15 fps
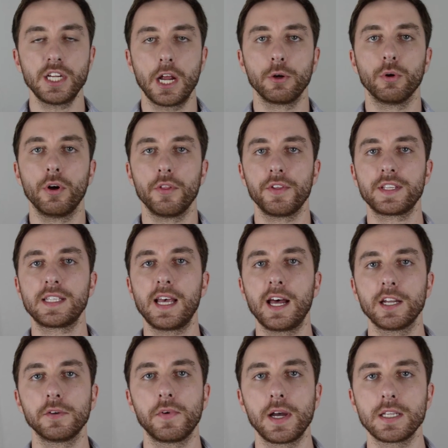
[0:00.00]
general, the
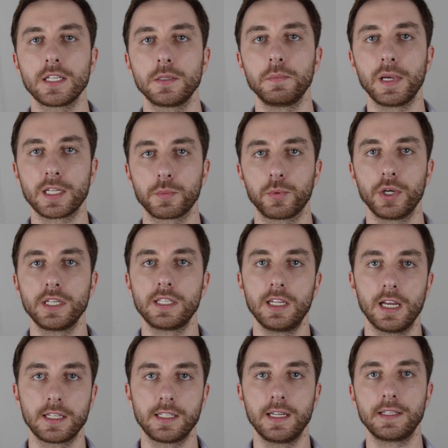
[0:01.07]
Sound Devices MixPre
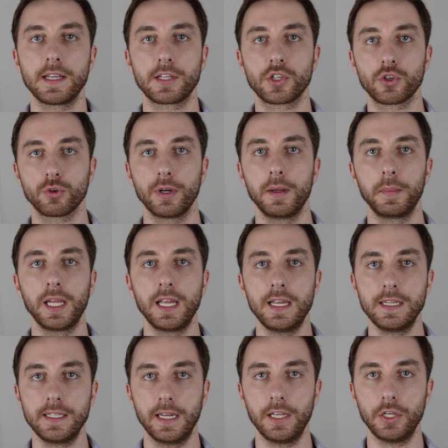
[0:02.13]
6 is extremely
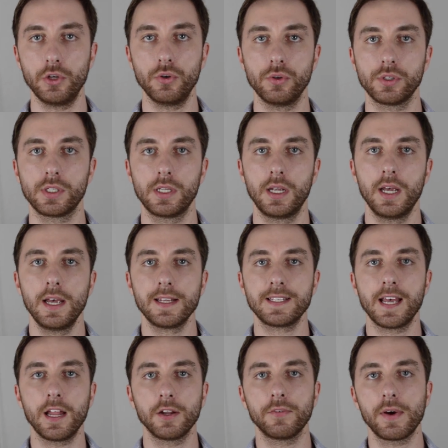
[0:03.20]
easy to use.
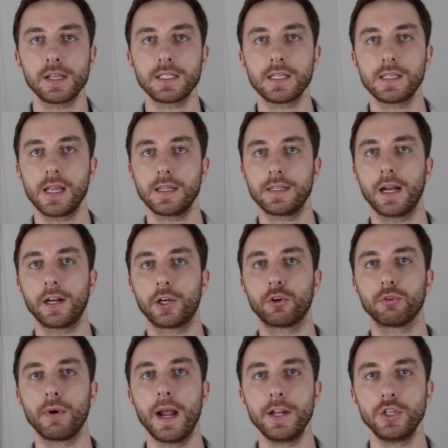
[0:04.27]
Sound Devices has done a
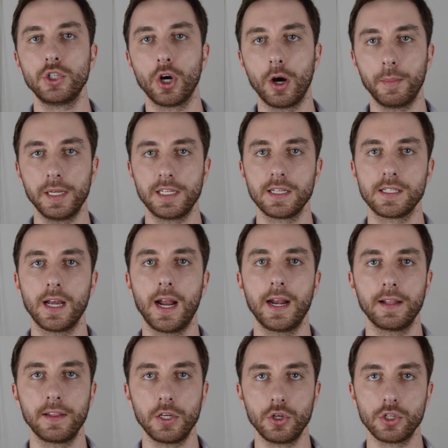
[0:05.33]
great job at
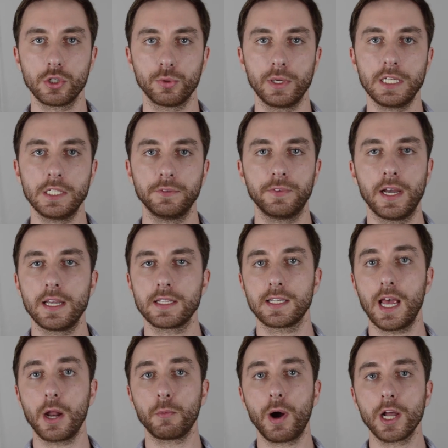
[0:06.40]
designing the user interface,
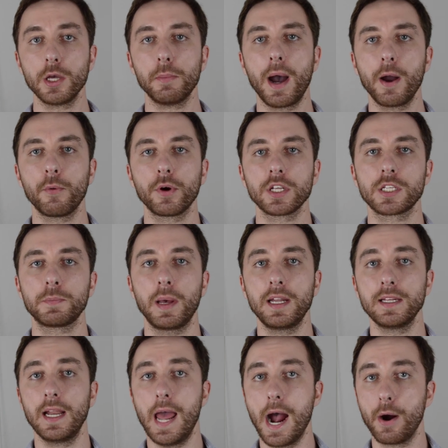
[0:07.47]
and while you might want to
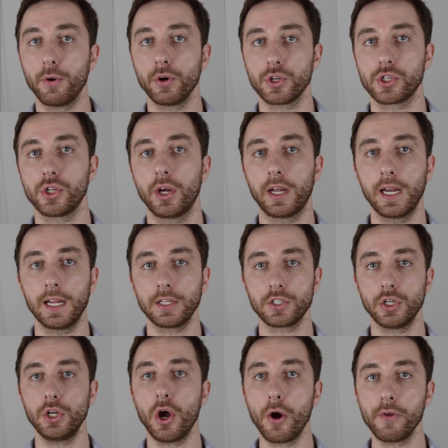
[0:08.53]
spend an hour or so getting
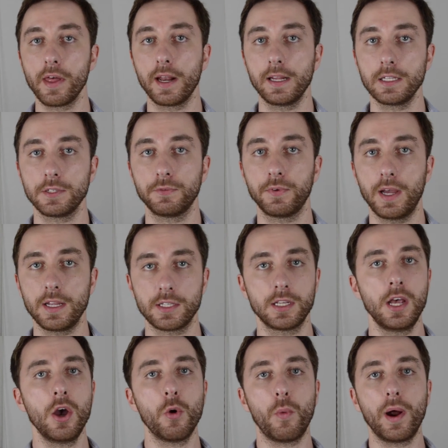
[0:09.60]
to know that
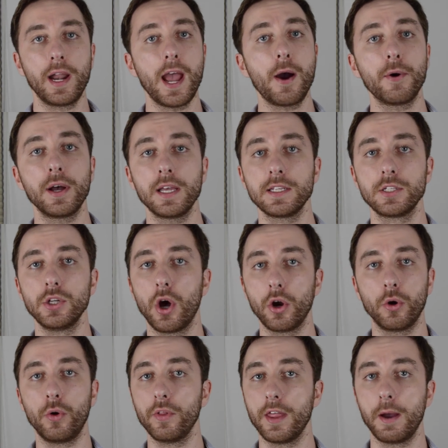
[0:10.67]
interface, 1 hour is
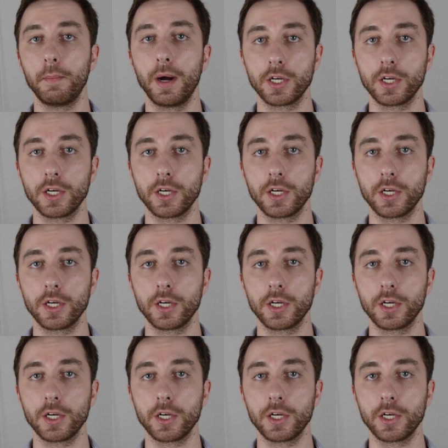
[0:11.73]
not all that